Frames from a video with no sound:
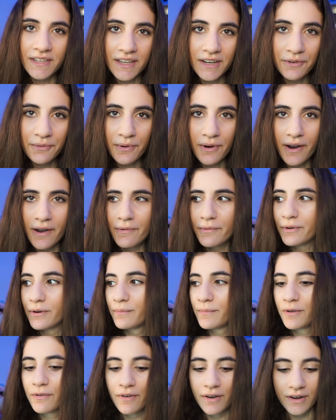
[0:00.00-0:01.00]
kind of where I
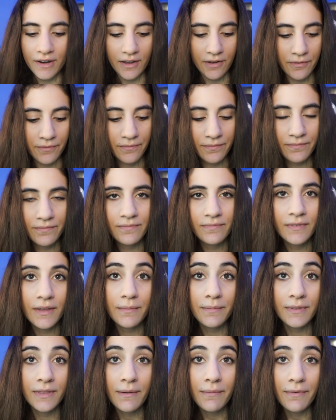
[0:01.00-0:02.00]
want to be right now.
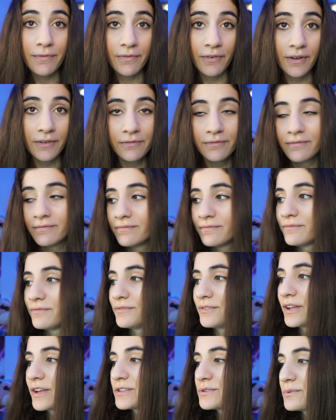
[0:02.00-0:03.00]
That'd be fun. If
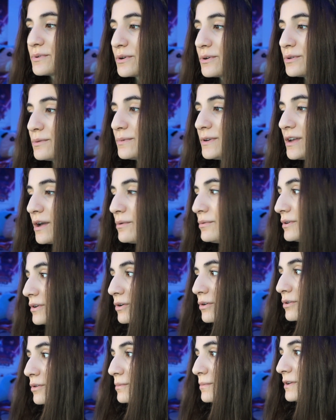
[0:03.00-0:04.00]
you guys want to go to the beach, I want
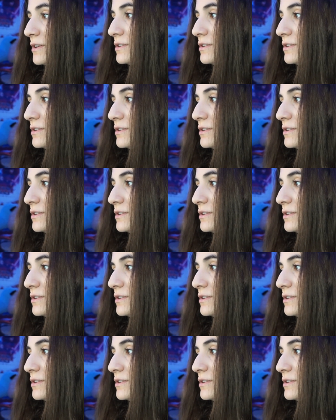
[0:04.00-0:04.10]
to go to the